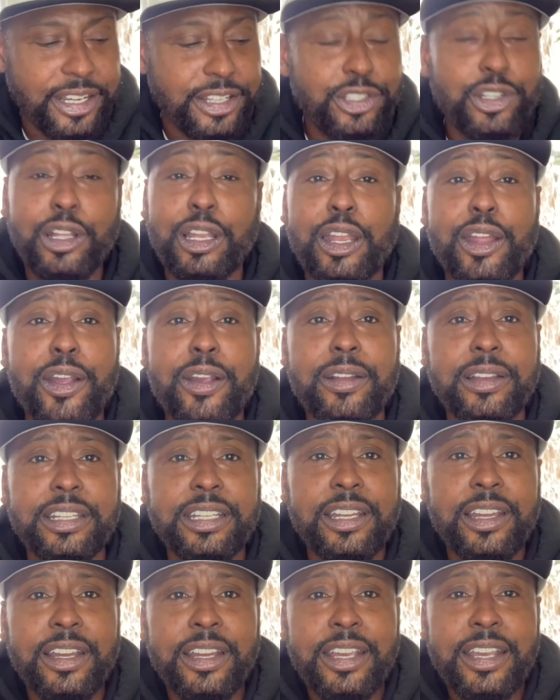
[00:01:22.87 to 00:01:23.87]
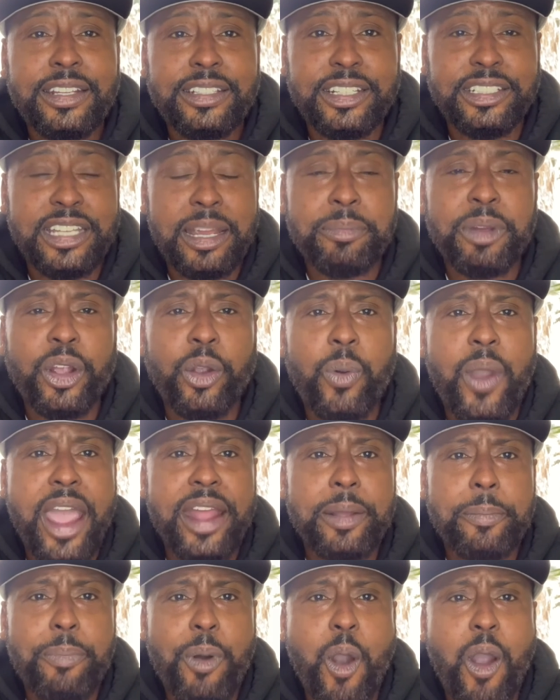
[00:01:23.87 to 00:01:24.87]
clearly the
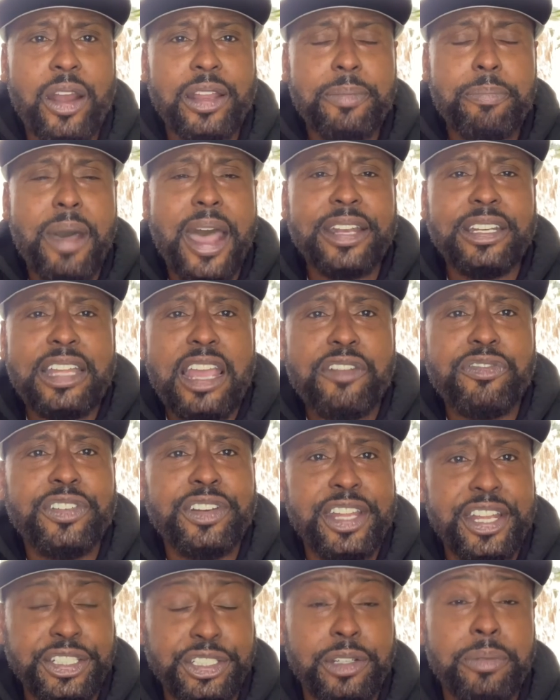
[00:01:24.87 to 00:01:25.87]
Democratic Party by definition